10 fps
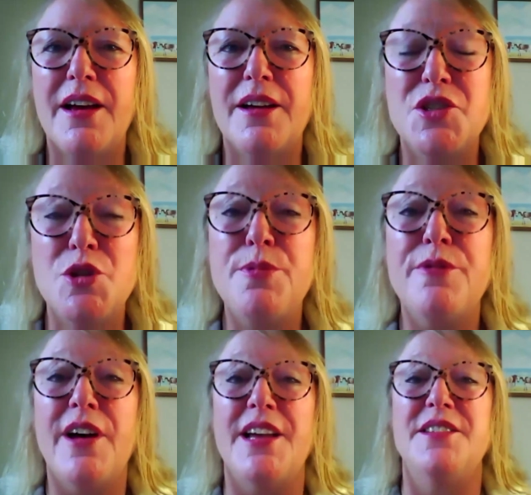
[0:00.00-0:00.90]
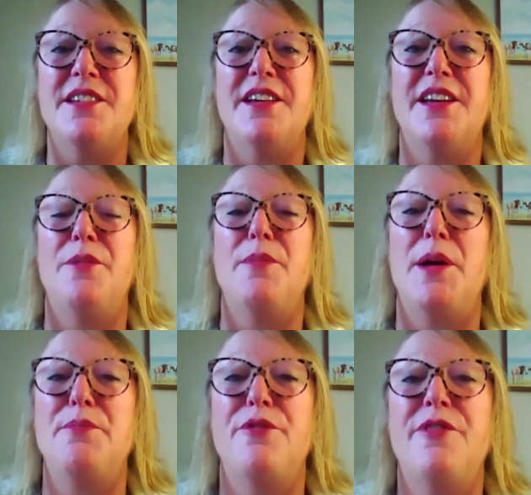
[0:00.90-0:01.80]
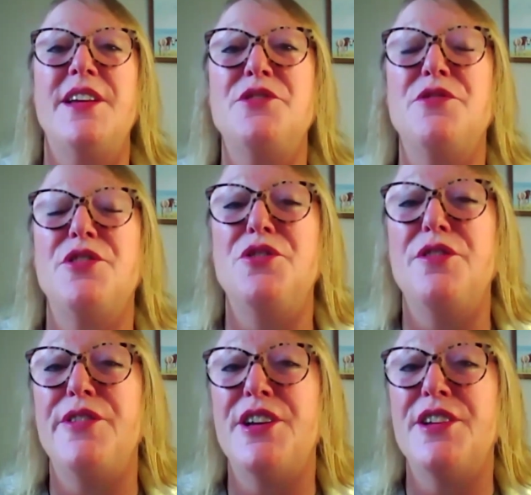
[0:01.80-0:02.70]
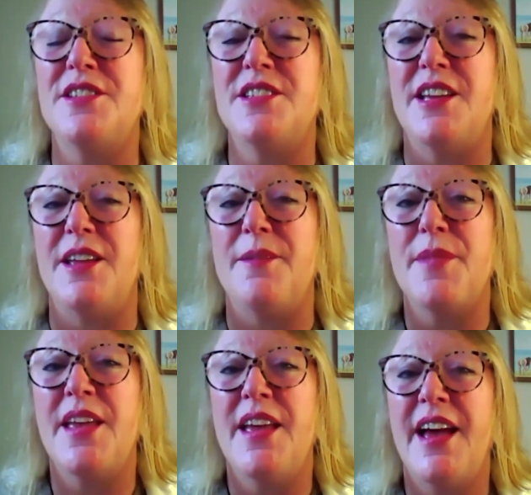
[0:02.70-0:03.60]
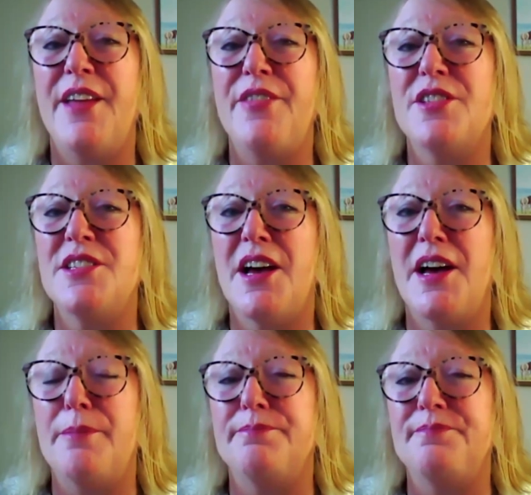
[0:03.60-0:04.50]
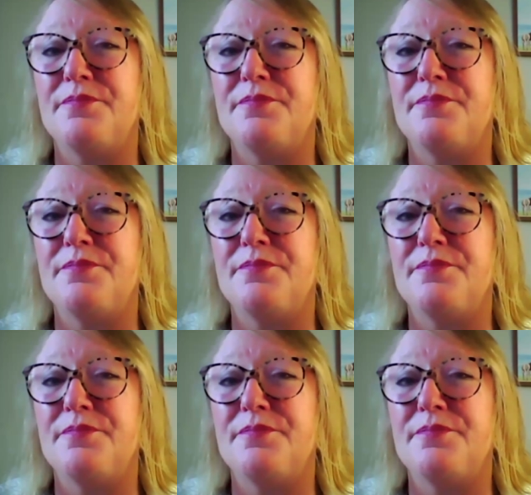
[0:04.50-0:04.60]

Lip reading: supervisor and my professor at university at the time,